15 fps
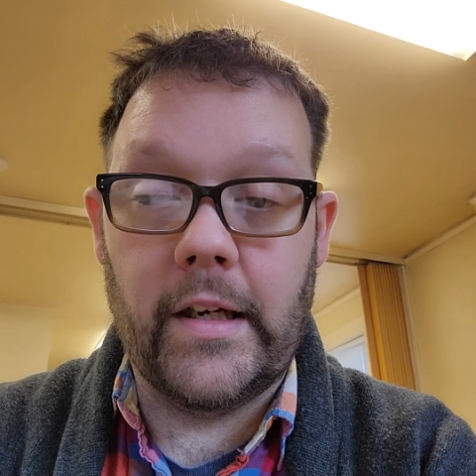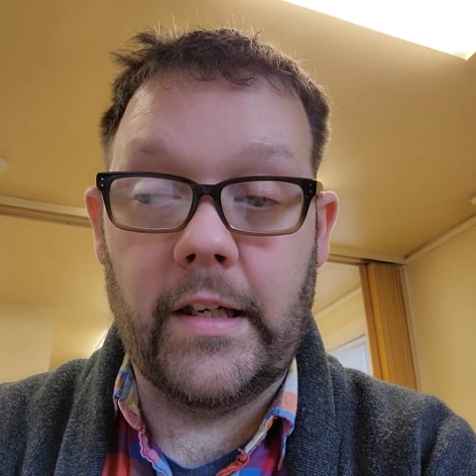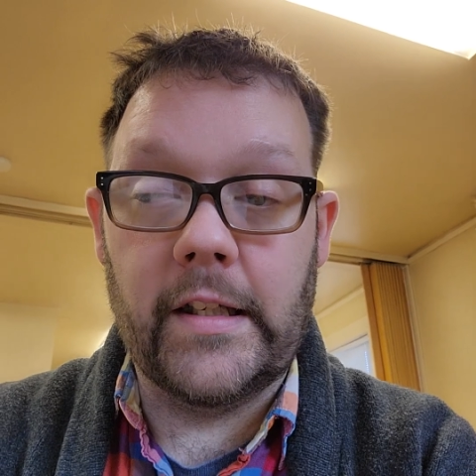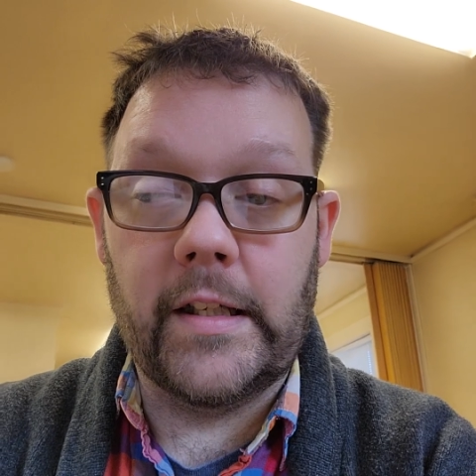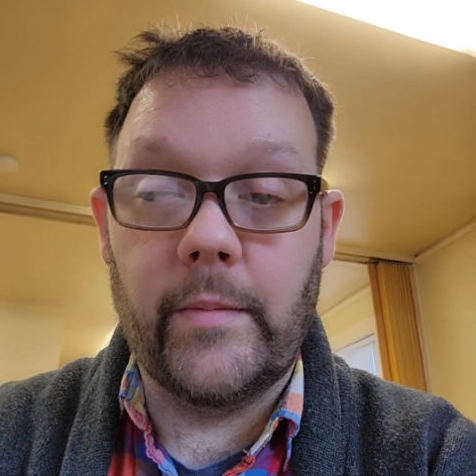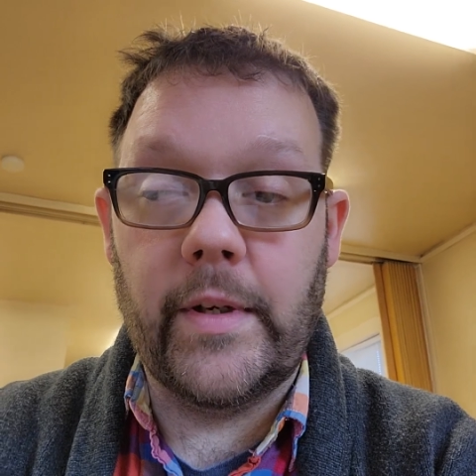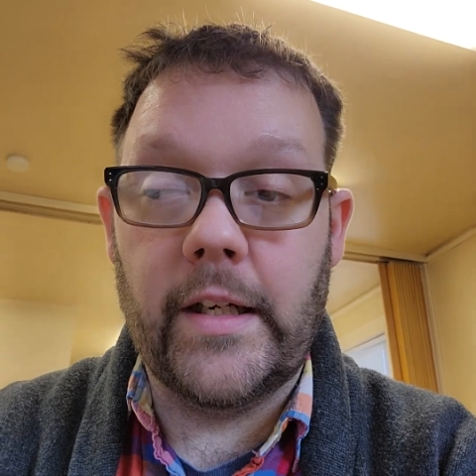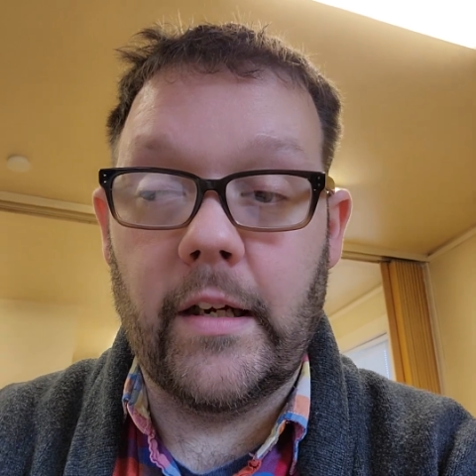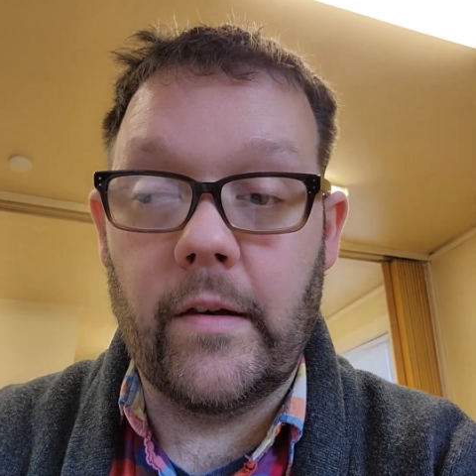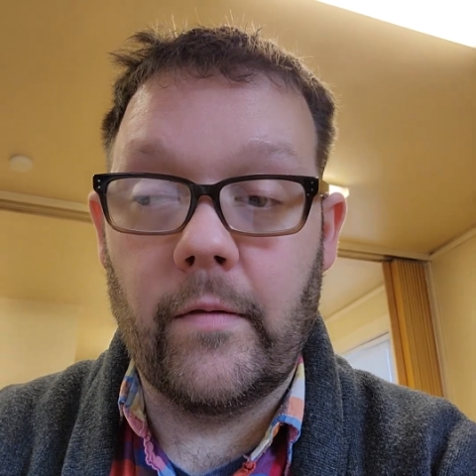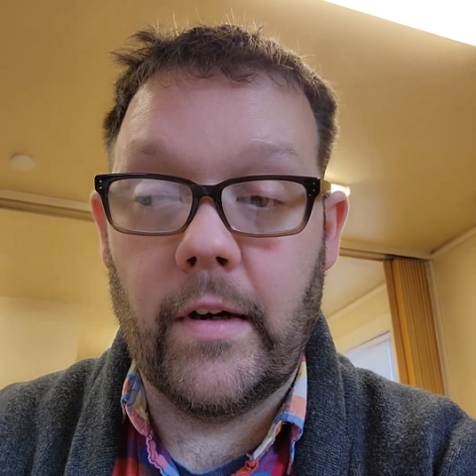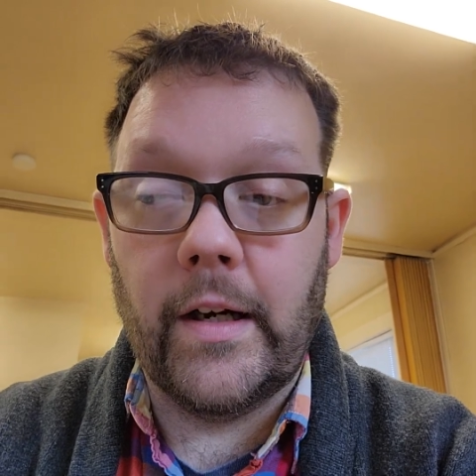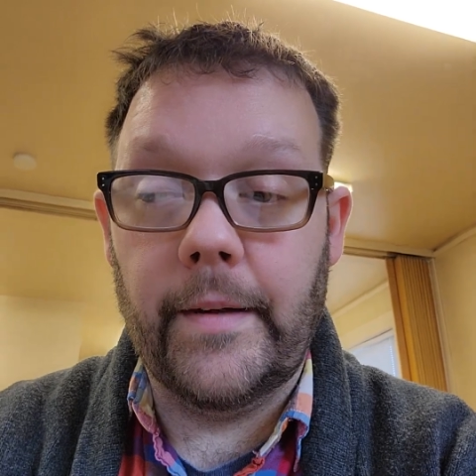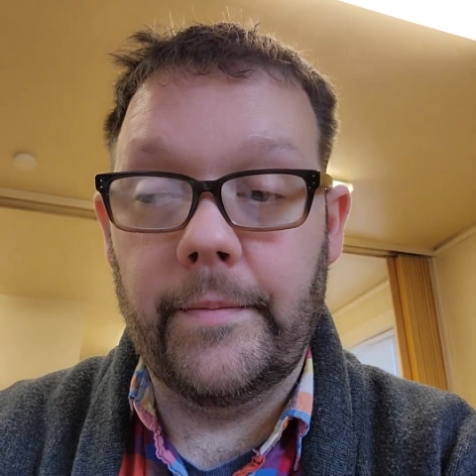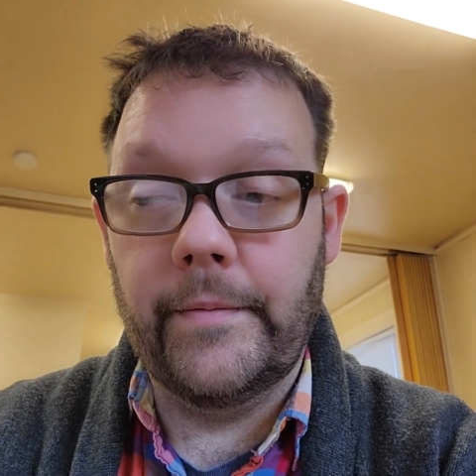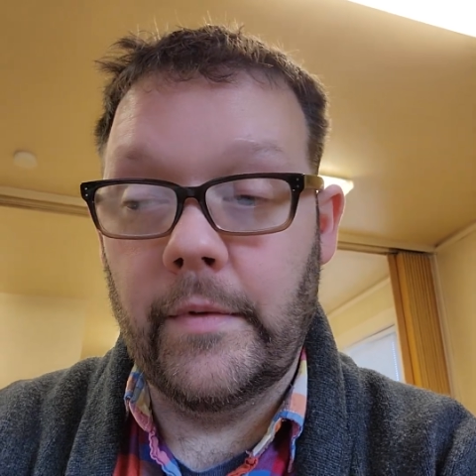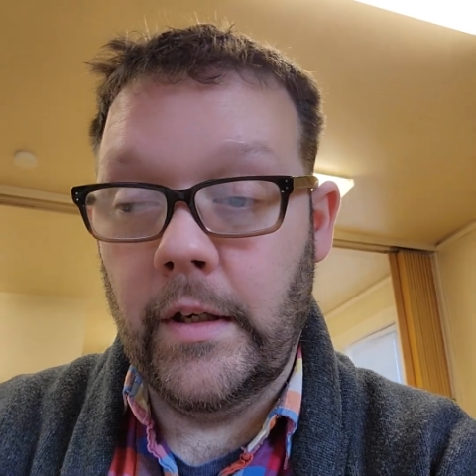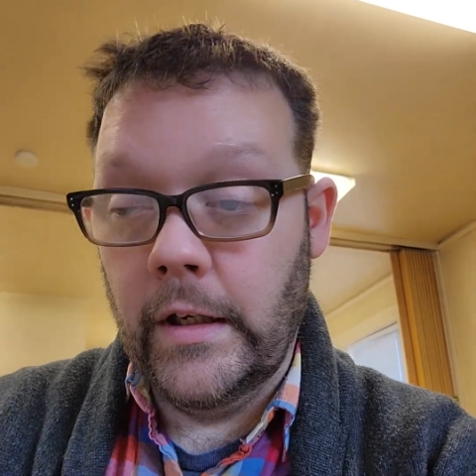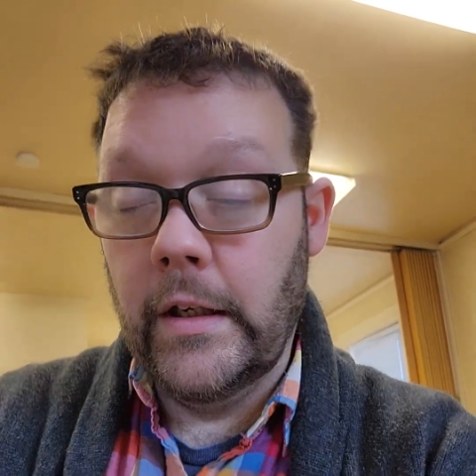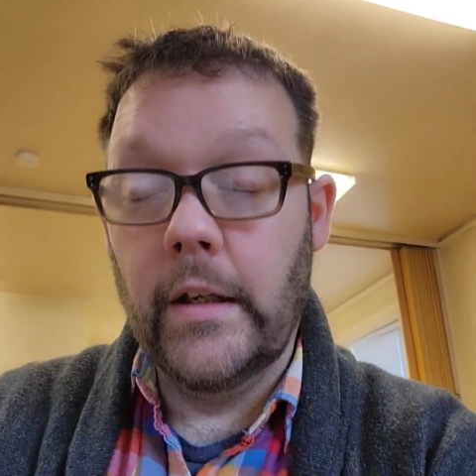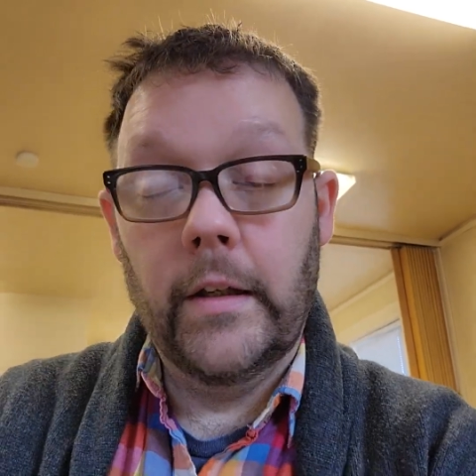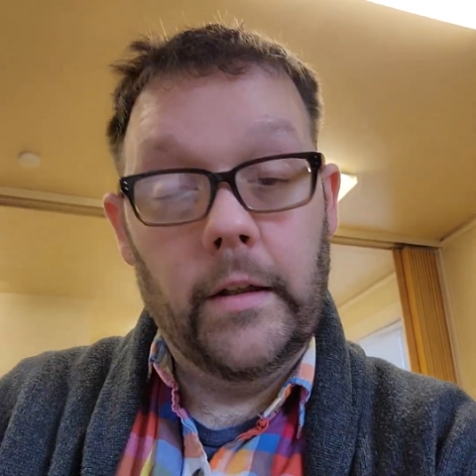needs to be done, right?
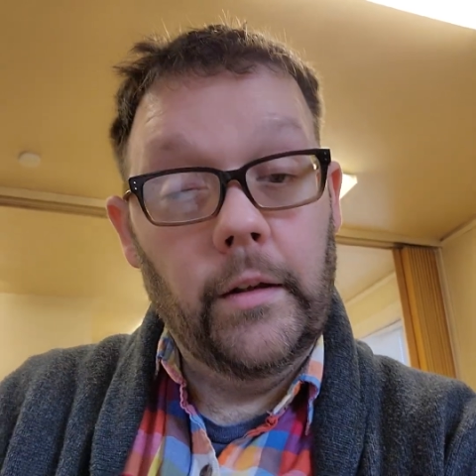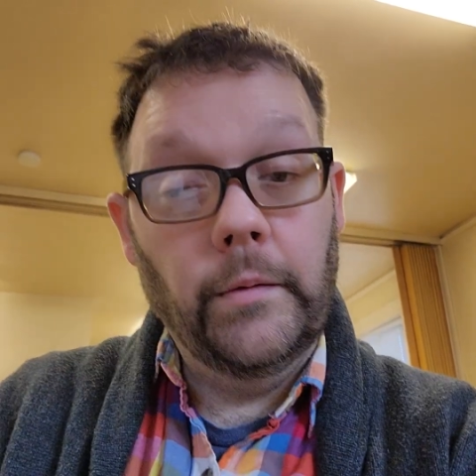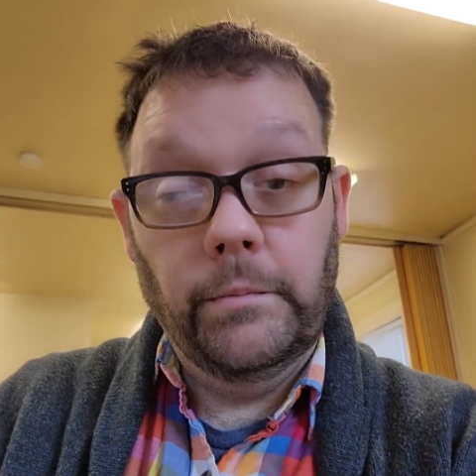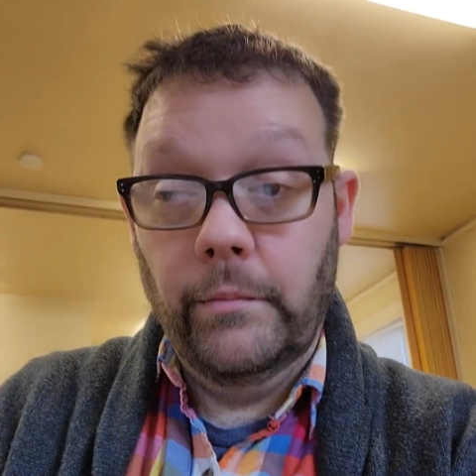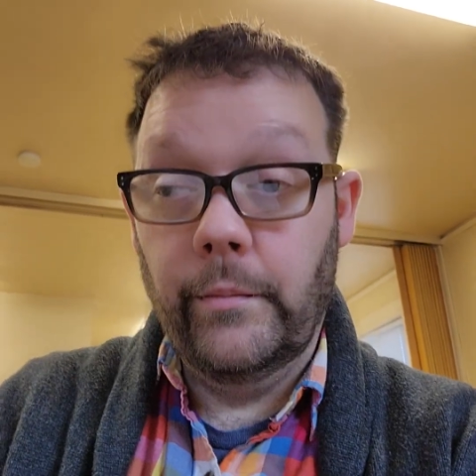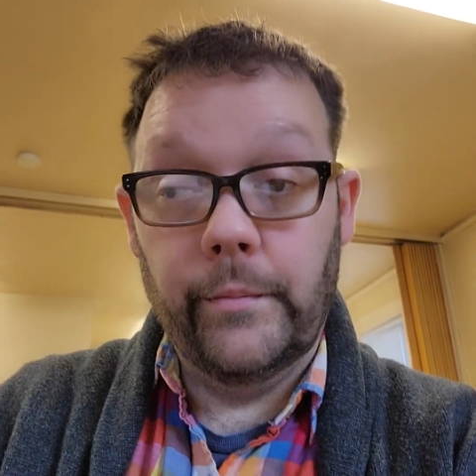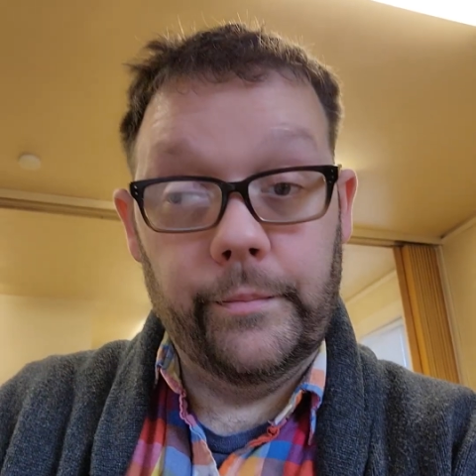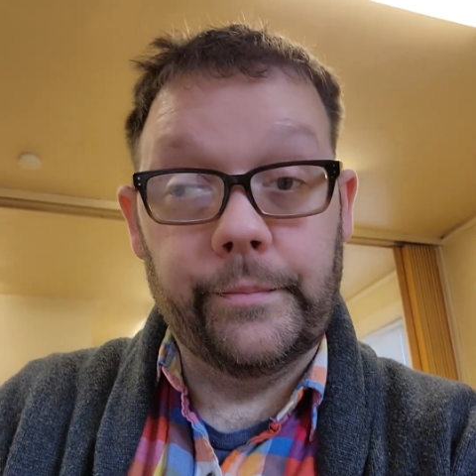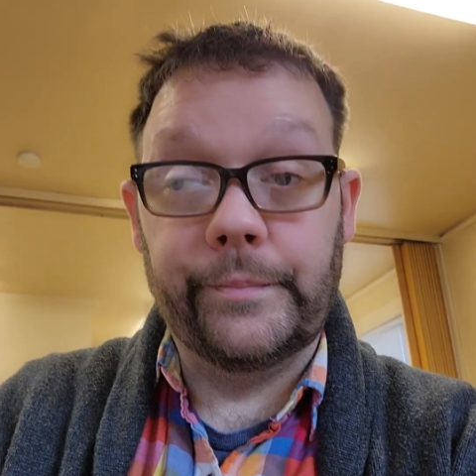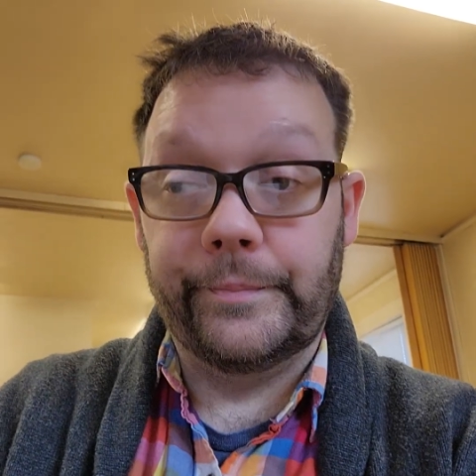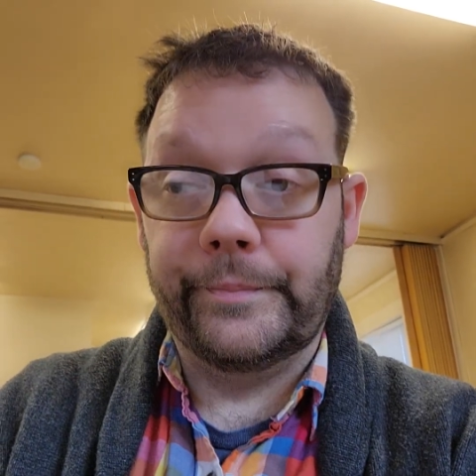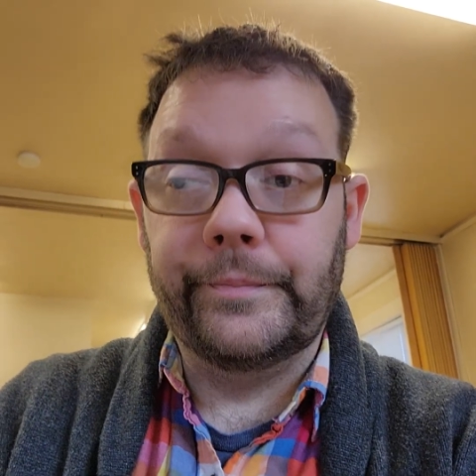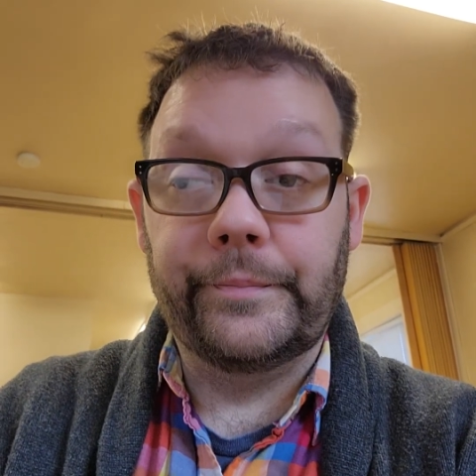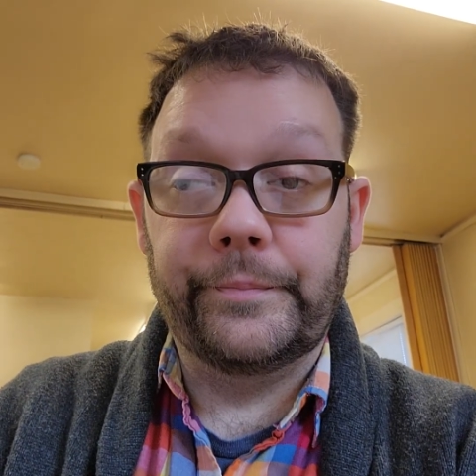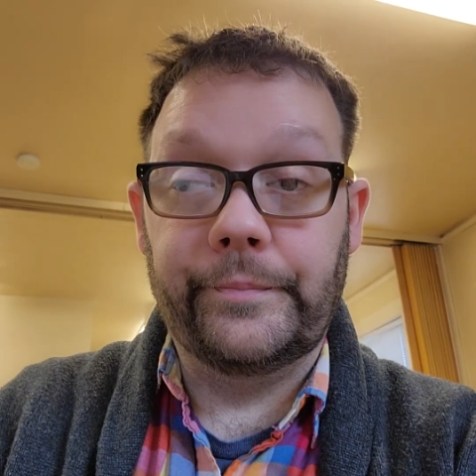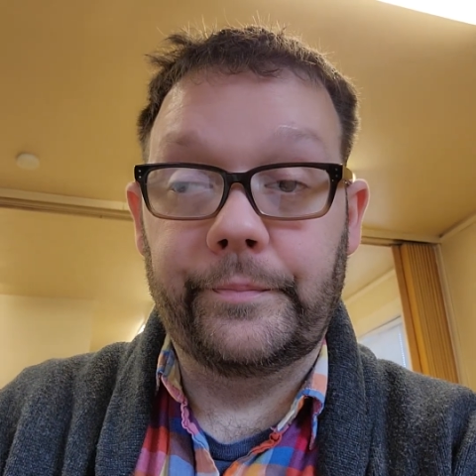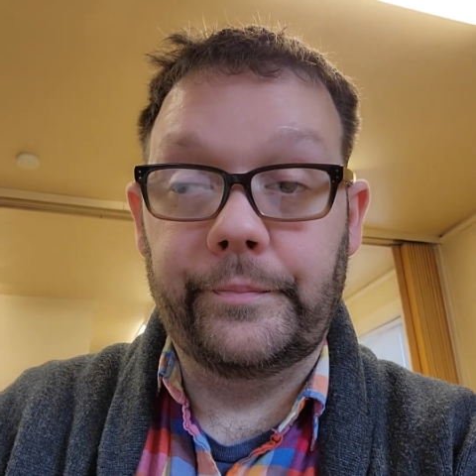Mm-hmm.